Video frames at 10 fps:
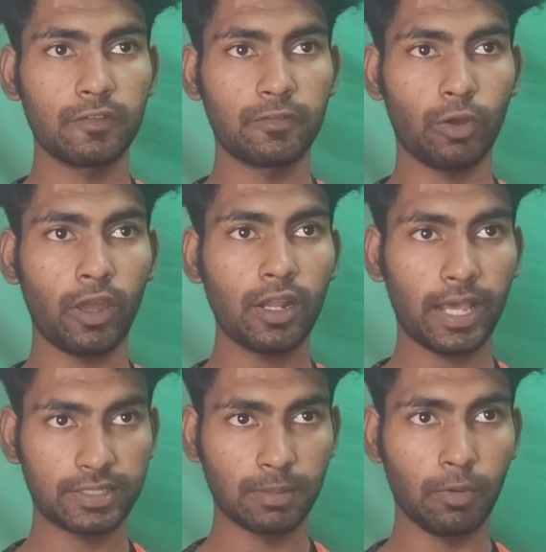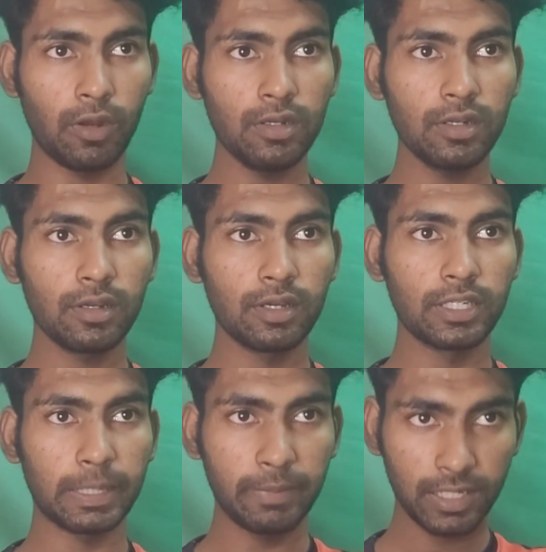If Neuer has the ball,
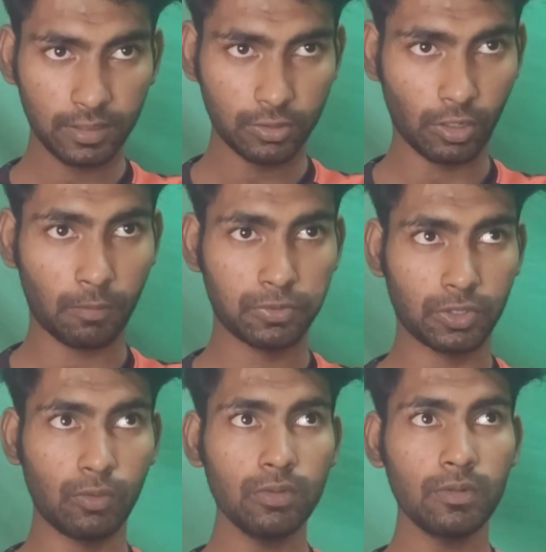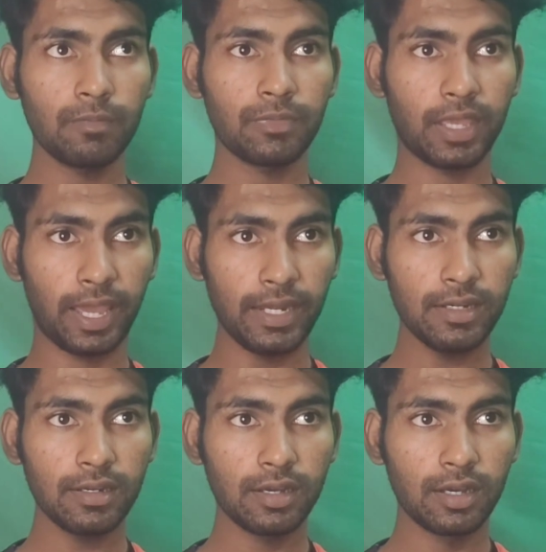Kimmich drops down,
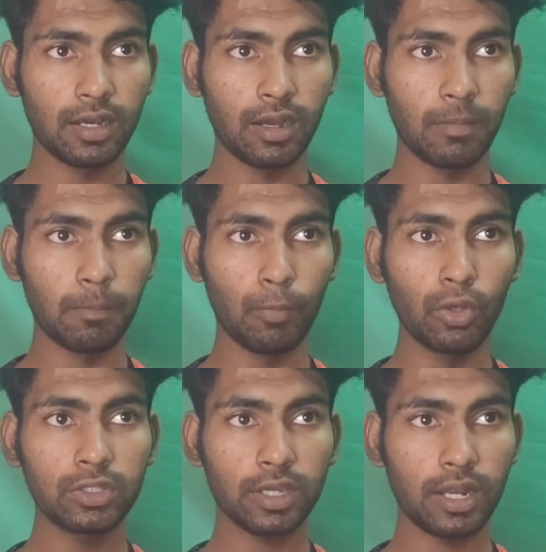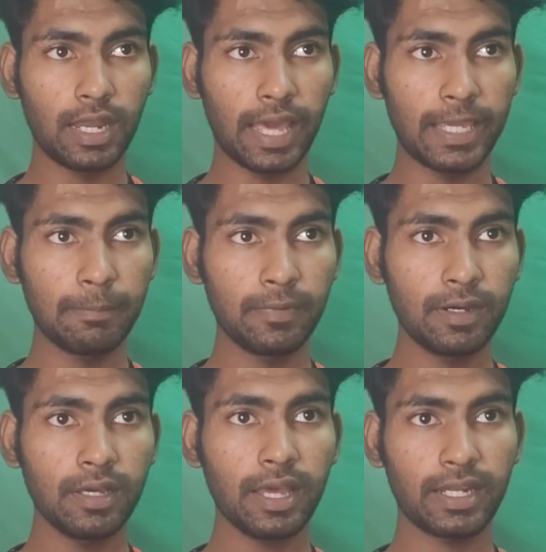and both
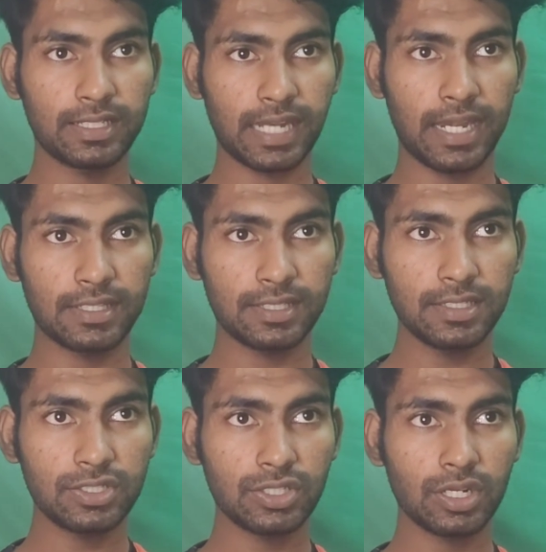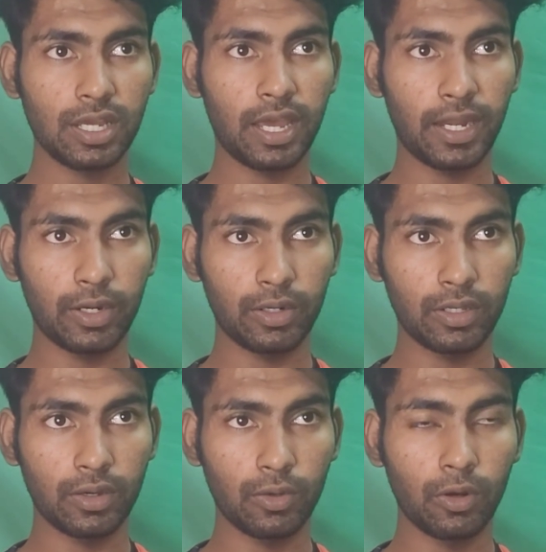Lima and Stanisic
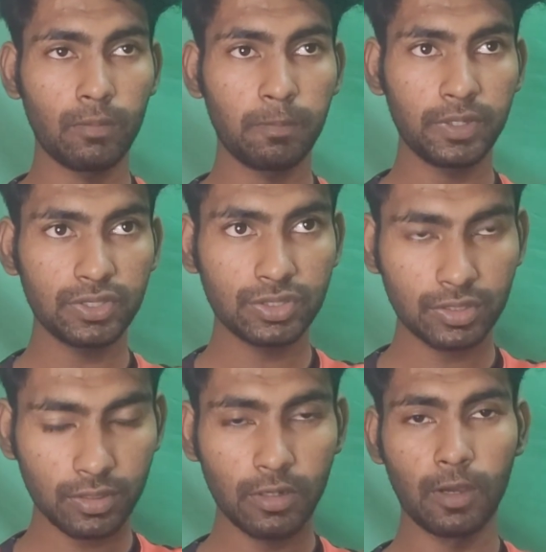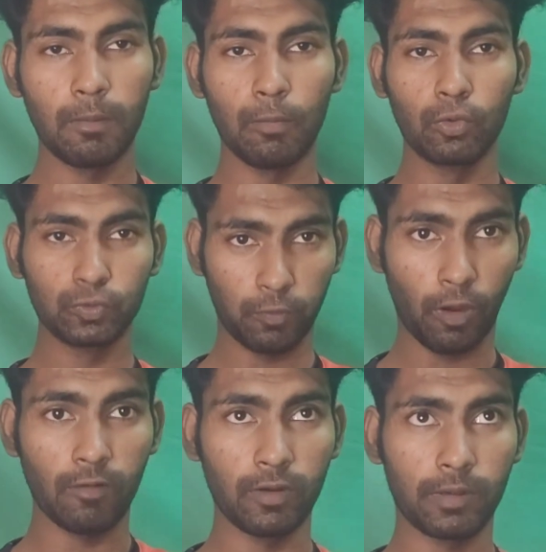and the whole pitch moves
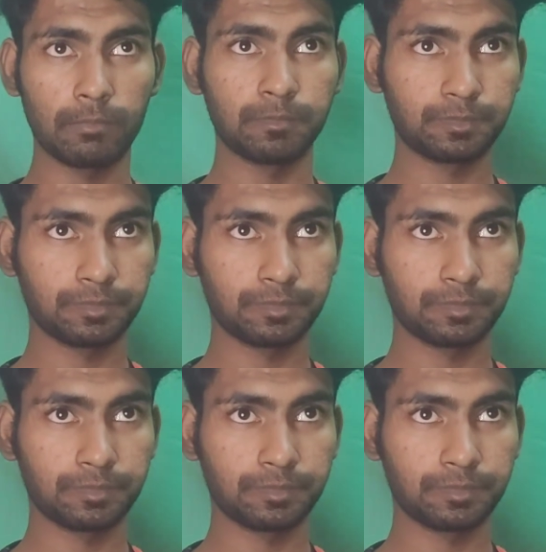forward.